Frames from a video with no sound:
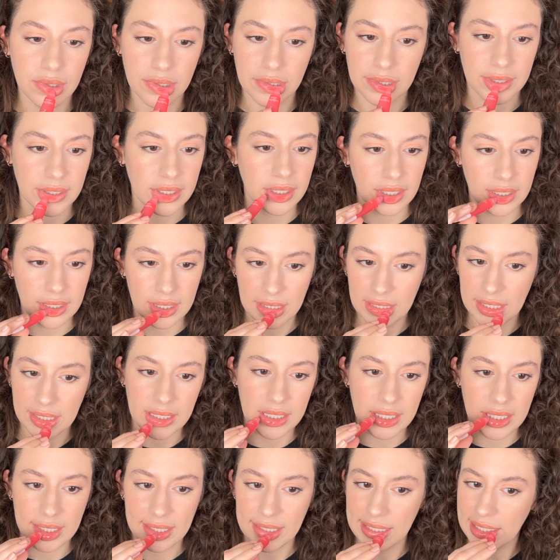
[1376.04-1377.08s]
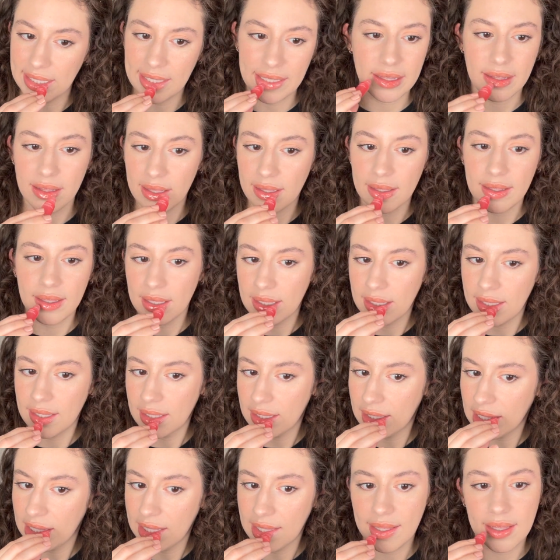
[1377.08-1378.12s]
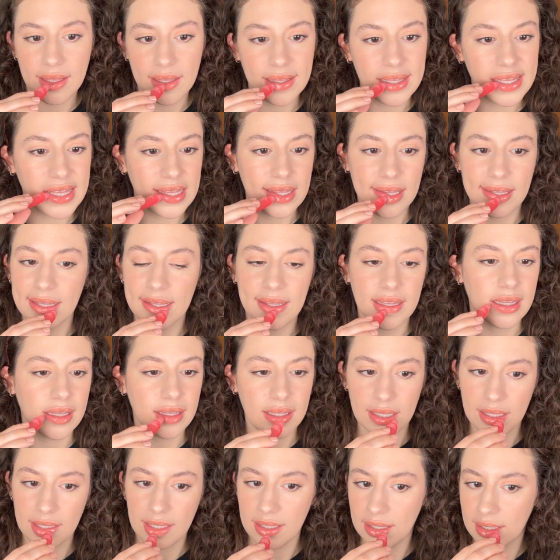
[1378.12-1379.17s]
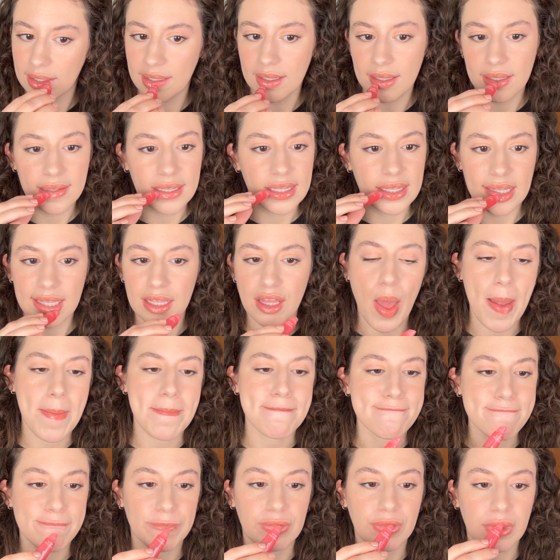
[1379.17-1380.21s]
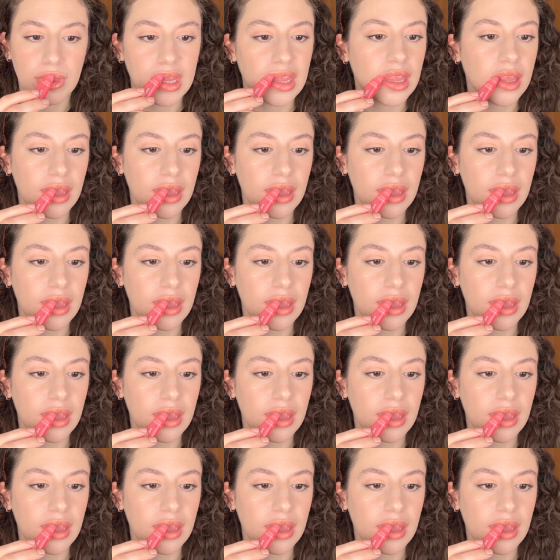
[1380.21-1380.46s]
delicious, it's delightful. I really like it. I really like it. I'm almost done with